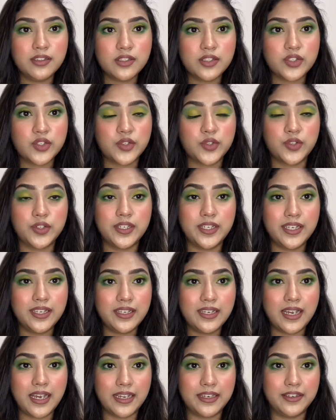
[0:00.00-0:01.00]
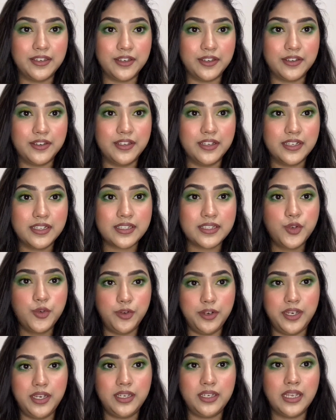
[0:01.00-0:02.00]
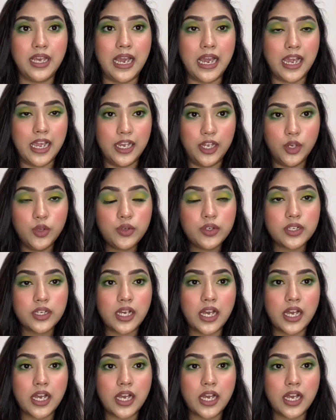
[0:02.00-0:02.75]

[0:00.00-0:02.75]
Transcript: So today I did this green eye look.